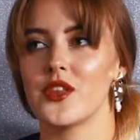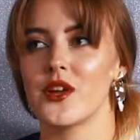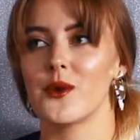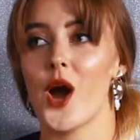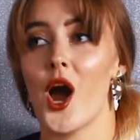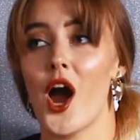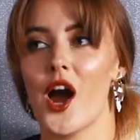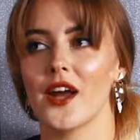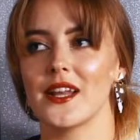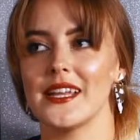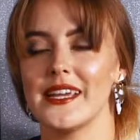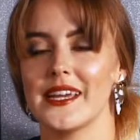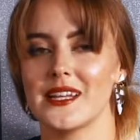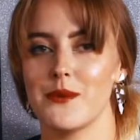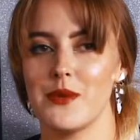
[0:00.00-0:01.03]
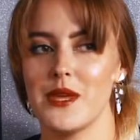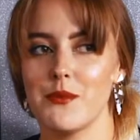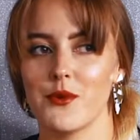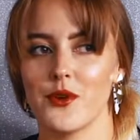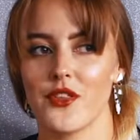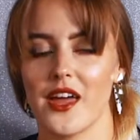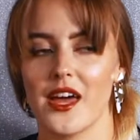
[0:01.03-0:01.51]
there were hardly any
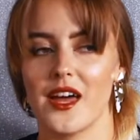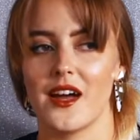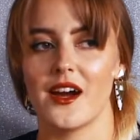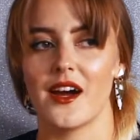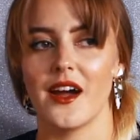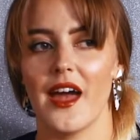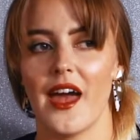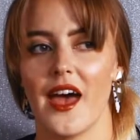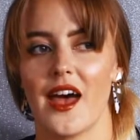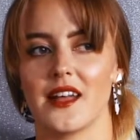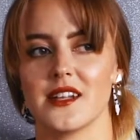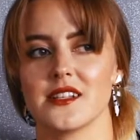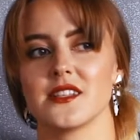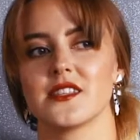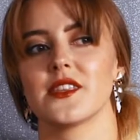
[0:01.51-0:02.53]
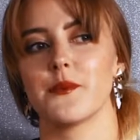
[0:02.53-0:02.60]
people there and